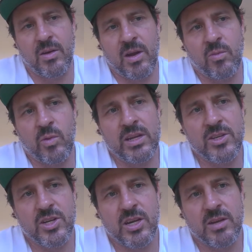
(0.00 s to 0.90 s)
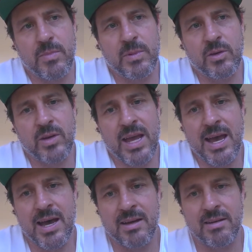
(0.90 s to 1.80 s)
and wind you can build
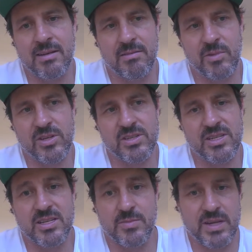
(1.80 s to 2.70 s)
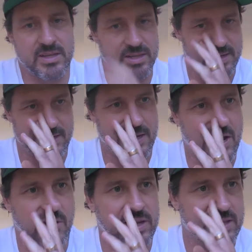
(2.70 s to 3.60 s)
out, which is intermittent,
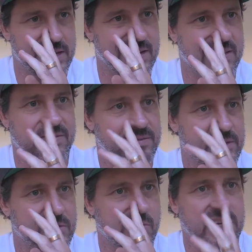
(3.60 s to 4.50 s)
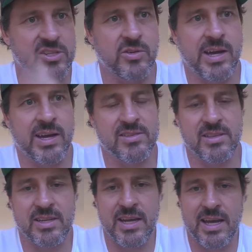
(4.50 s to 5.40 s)
knowing that for 22 hours of
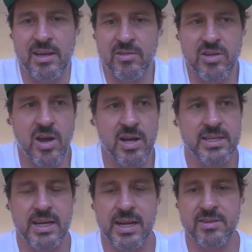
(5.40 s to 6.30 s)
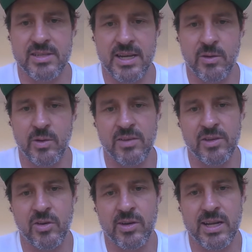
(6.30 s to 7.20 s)
the day or 19 hours a day or whatever,
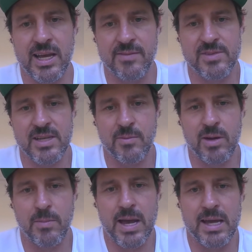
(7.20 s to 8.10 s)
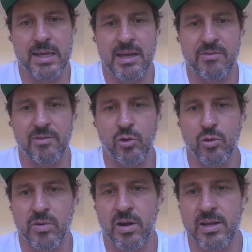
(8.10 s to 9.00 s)
you're going to have someone paying that floor
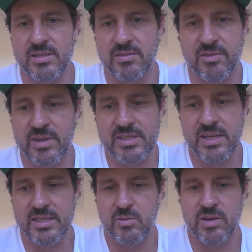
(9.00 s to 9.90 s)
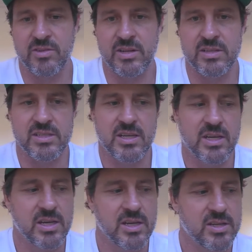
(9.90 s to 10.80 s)
price of 3 cents, whatever it is,
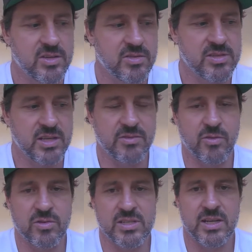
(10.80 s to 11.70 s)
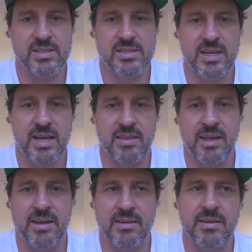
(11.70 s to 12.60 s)
2 cents, 4 cents. And
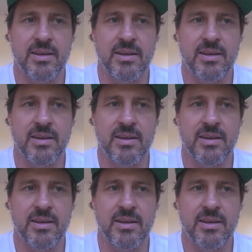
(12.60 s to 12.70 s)
then